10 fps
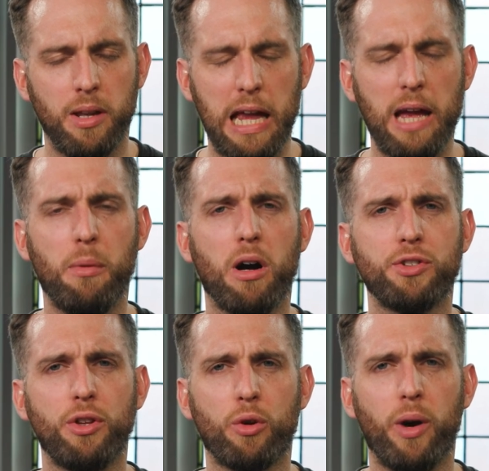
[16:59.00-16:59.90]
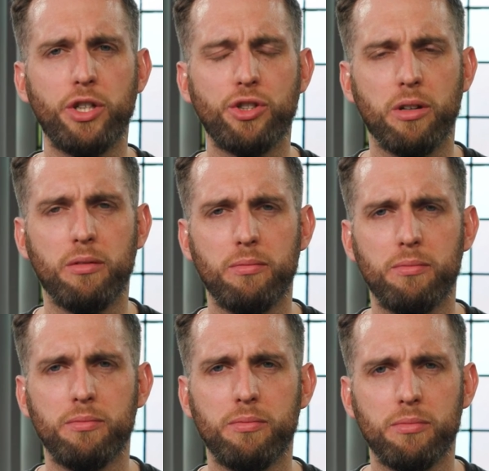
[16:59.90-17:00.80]
let him ask you the question,
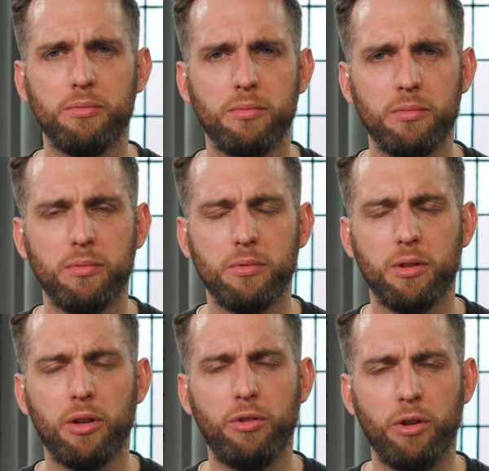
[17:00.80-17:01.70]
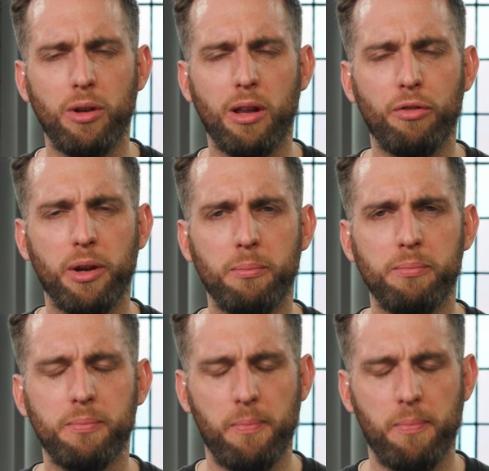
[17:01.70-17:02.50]
do you love him?